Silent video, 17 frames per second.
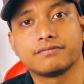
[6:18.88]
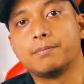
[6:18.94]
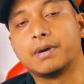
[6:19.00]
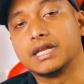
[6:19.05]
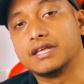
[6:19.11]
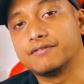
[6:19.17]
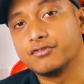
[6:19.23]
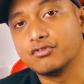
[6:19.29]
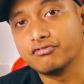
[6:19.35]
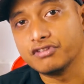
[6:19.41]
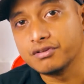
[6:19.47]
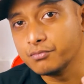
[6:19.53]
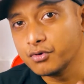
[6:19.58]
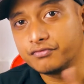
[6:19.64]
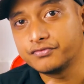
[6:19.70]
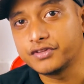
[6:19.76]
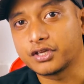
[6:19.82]
But if you
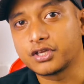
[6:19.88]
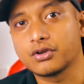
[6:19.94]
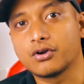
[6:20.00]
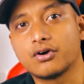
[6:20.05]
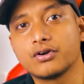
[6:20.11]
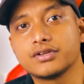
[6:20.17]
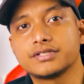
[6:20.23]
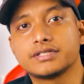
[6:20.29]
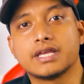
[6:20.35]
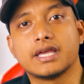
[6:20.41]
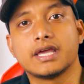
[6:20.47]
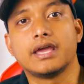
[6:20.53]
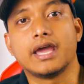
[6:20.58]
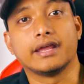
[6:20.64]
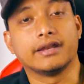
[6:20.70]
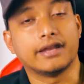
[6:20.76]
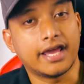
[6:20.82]
remove the kiosk
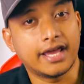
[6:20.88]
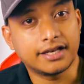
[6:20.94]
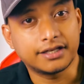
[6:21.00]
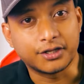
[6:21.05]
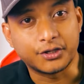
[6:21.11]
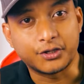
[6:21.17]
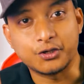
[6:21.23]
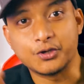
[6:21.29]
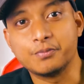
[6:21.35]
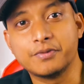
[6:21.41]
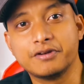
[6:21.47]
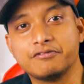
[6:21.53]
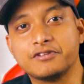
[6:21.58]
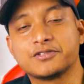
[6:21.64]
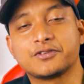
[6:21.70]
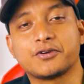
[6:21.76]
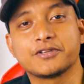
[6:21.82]
and add the human
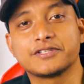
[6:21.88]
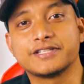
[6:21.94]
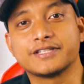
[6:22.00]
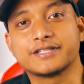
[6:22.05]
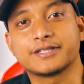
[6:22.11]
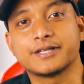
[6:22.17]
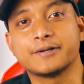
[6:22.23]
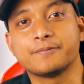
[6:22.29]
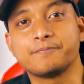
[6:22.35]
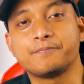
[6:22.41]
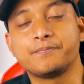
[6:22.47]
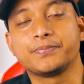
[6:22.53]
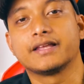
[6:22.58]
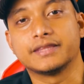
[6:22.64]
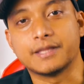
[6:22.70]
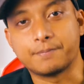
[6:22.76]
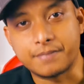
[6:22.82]
resource system,
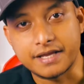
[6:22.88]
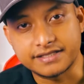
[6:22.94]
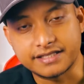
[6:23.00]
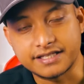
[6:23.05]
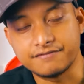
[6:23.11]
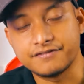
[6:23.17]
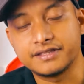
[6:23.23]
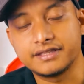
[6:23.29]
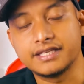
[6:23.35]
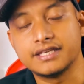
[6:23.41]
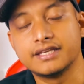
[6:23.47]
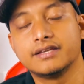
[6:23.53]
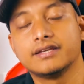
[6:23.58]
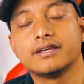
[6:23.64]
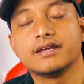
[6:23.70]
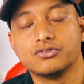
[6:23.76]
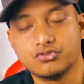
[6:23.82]
the
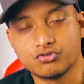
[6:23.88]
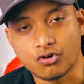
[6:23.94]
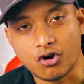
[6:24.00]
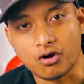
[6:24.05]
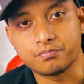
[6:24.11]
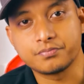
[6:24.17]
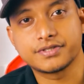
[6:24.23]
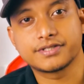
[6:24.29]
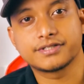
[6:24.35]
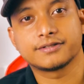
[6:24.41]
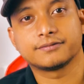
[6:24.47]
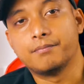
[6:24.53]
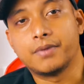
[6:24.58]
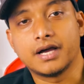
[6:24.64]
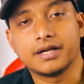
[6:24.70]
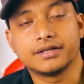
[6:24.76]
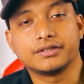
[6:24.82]
passivity drops.
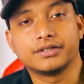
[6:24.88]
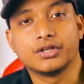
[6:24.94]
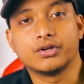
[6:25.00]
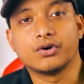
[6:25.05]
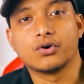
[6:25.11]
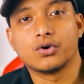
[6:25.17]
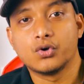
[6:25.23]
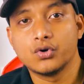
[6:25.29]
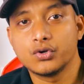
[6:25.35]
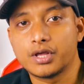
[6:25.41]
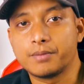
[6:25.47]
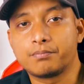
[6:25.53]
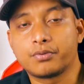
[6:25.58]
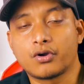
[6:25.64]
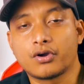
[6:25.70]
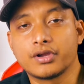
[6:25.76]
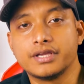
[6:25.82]
But good
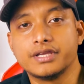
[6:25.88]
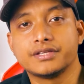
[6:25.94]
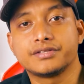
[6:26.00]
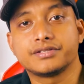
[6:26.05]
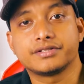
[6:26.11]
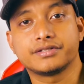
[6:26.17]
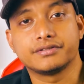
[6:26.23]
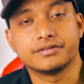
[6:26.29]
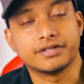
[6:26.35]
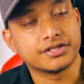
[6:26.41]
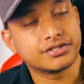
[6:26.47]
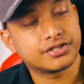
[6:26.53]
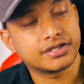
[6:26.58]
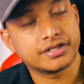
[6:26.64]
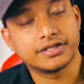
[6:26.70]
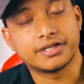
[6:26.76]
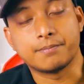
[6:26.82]
employees
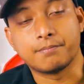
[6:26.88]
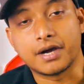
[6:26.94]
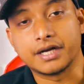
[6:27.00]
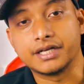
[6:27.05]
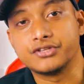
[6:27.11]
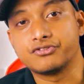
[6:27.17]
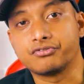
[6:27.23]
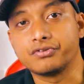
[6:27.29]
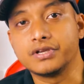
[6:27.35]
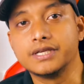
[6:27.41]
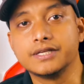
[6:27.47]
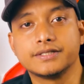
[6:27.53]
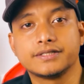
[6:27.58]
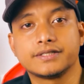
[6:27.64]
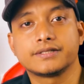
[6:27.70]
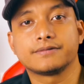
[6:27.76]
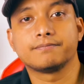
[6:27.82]
nurture the money
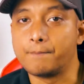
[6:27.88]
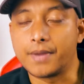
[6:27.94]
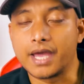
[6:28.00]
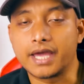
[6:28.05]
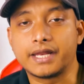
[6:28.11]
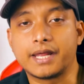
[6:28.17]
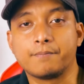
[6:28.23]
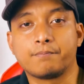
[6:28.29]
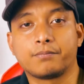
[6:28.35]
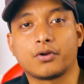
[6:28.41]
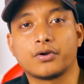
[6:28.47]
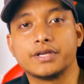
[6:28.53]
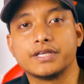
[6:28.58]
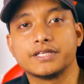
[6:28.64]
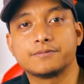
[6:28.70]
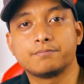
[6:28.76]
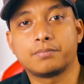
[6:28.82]
trees. Bad
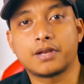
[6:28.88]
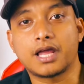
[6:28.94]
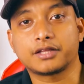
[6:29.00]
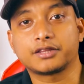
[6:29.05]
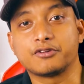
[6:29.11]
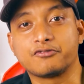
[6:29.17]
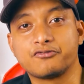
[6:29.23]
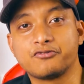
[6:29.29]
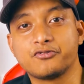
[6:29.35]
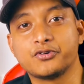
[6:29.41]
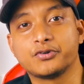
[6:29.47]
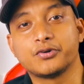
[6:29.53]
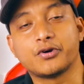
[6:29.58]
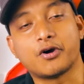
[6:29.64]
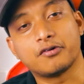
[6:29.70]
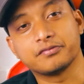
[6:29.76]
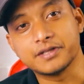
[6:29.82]
employees pluck the
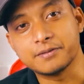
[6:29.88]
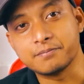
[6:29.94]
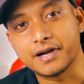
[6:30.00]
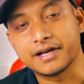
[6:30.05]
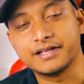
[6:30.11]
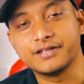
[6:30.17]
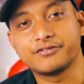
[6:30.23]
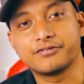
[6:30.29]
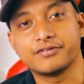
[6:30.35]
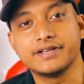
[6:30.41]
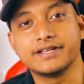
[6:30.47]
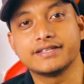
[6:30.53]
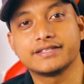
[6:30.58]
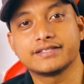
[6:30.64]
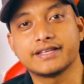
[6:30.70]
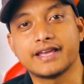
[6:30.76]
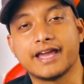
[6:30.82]
fruit of the money
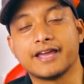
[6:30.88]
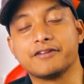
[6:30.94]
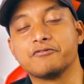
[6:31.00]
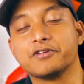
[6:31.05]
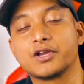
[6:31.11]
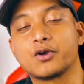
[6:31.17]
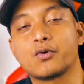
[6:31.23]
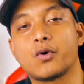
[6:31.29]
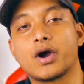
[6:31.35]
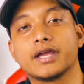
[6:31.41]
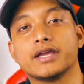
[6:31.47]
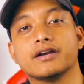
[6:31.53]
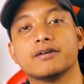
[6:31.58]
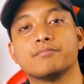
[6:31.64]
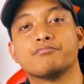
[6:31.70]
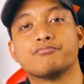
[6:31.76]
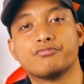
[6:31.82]
trees and
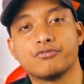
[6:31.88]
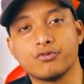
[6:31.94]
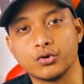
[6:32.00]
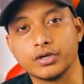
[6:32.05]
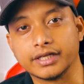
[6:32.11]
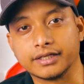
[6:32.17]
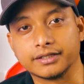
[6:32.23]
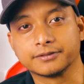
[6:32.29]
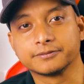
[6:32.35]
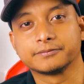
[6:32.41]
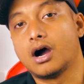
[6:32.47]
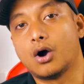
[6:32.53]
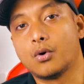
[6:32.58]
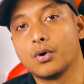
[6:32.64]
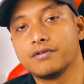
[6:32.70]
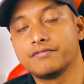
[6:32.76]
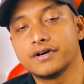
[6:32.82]
require pruning.
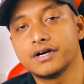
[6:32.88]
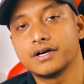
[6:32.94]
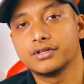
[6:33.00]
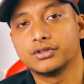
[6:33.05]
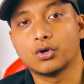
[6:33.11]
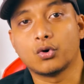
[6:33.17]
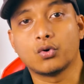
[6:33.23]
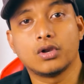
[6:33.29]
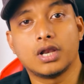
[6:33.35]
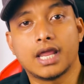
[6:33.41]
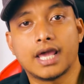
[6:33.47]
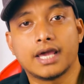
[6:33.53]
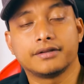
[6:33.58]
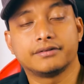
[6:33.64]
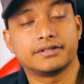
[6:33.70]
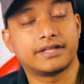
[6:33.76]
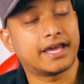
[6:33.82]
However, don't
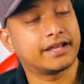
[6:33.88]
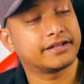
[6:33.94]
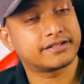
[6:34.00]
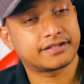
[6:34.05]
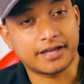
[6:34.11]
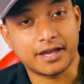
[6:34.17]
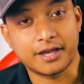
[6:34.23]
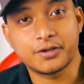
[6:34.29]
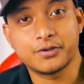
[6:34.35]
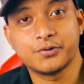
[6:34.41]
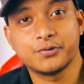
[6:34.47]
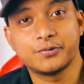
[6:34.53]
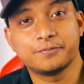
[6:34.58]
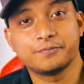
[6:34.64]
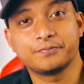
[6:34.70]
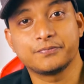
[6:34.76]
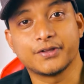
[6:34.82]
let that scare
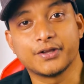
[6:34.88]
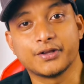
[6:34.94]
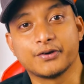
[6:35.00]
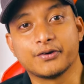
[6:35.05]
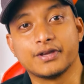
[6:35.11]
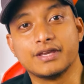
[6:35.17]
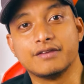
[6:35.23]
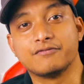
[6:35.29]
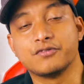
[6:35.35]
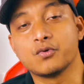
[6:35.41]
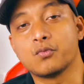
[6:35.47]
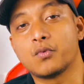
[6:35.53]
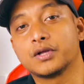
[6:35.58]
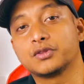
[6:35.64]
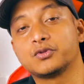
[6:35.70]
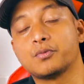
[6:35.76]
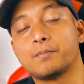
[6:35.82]
you. If you
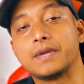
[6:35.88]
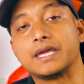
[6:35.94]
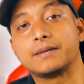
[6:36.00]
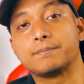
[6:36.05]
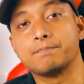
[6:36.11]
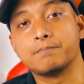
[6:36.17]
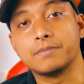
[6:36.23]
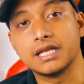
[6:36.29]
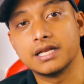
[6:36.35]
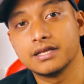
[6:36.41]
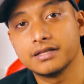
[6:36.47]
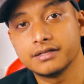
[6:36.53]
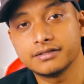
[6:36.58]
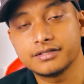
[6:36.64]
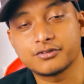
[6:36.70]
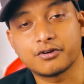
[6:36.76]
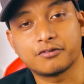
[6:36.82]
want to make
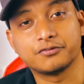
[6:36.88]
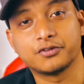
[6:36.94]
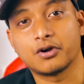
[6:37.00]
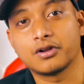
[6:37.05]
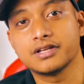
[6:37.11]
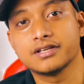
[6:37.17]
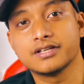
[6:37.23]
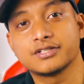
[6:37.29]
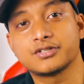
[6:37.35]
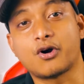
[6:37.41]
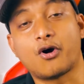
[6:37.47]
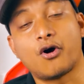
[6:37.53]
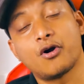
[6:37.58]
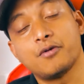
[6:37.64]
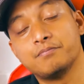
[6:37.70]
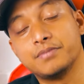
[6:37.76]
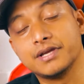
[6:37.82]
millions of dollars
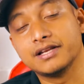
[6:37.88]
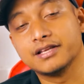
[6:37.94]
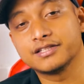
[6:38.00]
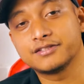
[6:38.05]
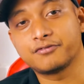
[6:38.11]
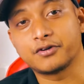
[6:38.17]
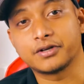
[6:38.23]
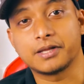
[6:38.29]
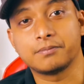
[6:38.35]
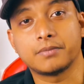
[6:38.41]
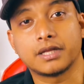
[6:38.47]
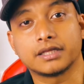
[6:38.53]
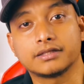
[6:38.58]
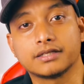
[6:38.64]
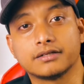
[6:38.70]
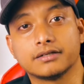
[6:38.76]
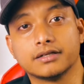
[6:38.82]
or billions for that
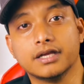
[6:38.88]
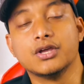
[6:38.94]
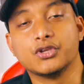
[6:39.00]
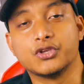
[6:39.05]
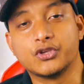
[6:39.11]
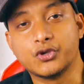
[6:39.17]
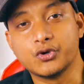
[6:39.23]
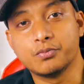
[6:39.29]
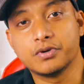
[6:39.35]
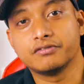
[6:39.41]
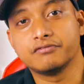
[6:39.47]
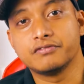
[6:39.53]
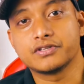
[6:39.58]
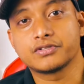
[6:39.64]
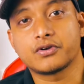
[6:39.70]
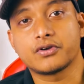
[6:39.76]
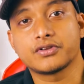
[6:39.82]
matter, human
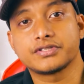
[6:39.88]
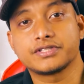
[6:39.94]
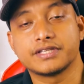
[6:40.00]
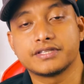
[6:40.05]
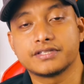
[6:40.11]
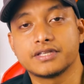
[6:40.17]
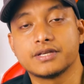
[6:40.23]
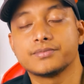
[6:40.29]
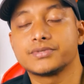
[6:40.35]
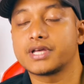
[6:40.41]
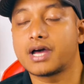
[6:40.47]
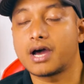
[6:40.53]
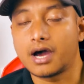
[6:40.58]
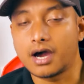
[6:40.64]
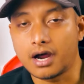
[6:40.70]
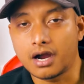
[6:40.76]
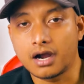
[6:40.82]
resource systems
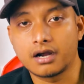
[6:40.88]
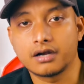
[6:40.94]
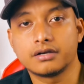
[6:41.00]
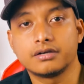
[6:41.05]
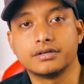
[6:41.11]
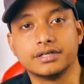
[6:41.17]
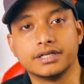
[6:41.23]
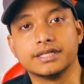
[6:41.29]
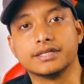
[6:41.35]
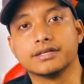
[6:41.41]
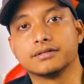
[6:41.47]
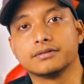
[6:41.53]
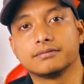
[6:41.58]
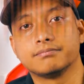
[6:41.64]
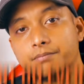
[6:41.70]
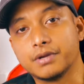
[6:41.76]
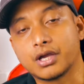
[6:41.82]
are needed
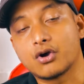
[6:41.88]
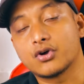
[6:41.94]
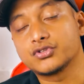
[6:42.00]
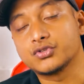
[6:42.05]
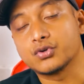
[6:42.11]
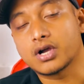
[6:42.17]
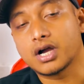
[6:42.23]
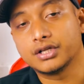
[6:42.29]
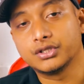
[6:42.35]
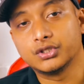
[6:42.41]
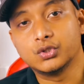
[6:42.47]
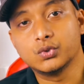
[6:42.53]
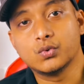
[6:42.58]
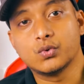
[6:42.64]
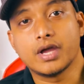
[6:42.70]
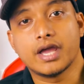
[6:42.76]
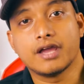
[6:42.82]
because you can't
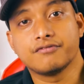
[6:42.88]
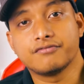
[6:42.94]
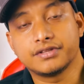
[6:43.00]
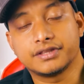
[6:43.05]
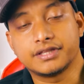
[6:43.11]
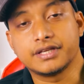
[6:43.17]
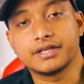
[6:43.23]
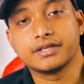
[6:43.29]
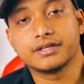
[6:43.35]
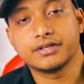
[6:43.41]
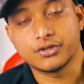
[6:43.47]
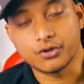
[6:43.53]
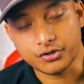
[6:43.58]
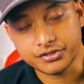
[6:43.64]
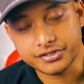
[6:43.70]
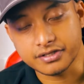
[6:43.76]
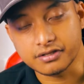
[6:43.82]
do everything
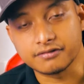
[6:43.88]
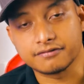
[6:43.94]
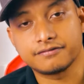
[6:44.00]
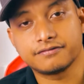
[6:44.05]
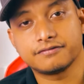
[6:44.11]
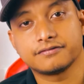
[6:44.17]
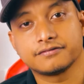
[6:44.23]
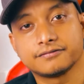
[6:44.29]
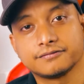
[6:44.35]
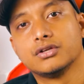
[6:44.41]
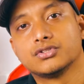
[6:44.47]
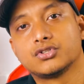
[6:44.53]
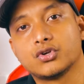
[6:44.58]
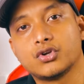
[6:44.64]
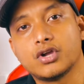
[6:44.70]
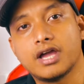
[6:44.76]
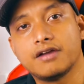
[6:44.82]
yourself.
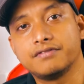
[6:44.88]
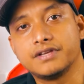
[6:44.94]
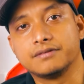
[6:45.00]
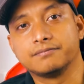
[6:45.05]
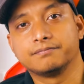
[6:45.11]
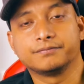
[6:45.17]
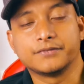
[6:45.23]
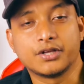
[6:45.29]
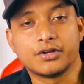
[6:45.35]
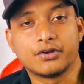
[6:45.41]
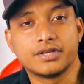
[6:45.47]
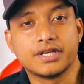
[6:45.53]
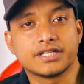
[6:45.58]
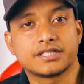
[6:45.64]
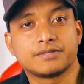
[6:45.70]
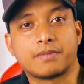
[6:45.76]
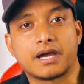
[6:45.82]
So you have it,
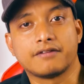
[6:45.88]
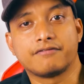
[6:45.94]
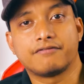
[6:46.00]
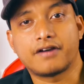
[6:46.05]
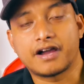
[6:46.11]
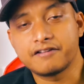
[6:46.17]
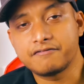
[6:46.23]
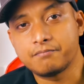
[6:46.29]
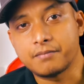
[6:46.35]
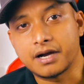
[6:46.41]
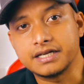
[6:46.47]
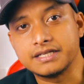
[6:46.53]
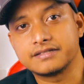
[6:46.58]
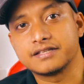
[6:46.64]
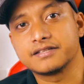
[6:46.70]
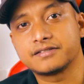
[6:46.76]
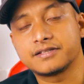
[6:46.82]
here's my 5 money
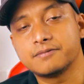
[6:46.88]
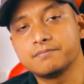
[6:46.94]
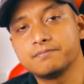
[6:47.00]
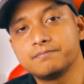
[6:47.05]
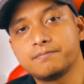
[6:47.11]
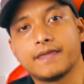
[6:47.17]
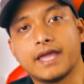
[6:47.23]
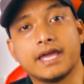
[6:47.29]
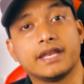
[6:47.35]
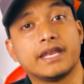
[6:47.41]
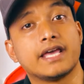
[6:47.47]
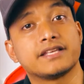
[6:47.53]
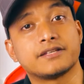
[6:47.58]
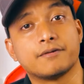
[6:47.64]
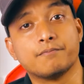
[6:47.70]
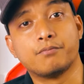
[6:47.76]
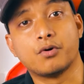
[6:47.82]
system, and
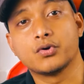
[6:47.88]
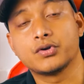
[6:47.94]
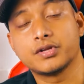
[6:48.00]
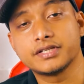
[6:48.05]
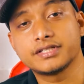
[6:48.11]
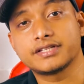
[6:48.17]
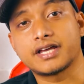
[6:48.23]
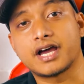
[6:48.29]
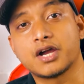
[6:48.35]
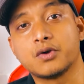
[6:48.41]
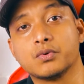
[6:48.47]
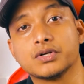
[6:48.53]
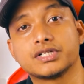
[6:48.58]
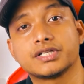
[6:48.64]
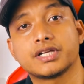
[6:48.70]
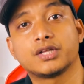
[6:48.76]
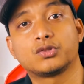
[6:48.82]
as a bonus, I
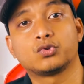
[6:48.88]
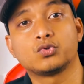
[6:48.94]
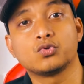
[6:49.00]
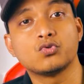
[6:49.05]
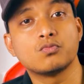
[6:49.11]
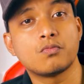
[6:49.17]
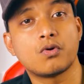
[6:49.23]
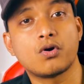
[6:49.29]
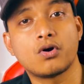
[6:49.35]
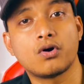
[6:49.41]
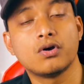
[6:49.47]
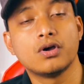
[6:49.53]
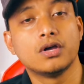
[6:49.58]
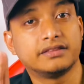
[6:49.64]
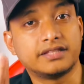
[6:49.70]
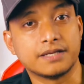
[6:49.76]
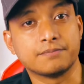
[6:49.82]
will share 2
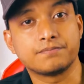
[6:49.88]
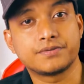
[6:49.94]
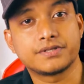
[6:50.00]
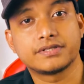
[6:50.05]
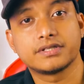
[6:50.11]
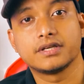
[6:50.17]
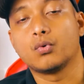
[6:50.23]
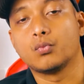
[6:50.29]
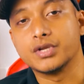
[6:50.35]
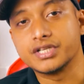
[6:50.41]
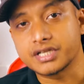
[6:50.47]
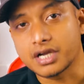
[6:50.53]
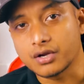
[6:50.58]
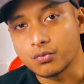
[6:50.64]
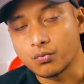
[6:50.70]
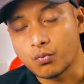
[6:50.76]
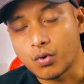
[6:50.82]
more tips which
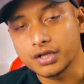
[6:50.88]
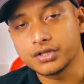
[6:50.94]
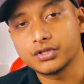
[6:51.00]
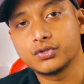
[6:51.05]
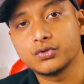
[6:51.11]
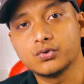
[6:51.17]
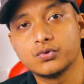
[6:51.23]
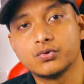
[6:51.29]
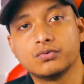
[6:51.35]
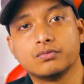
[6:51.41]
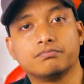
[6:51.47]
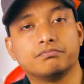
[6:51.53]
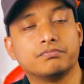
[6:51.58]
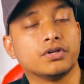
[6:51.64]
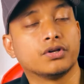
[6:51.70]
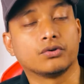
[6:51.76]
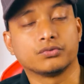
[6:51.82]
I want you,
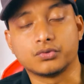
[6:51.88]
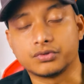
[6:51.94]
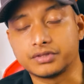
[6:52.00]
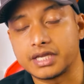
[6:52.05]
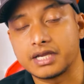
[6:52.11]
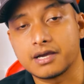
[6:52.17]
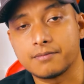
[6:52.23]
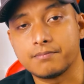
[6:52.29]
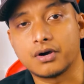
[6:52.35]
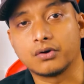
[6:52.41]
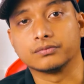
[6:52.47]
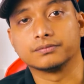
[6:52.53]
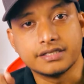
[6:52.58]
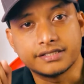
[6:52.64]
to think about.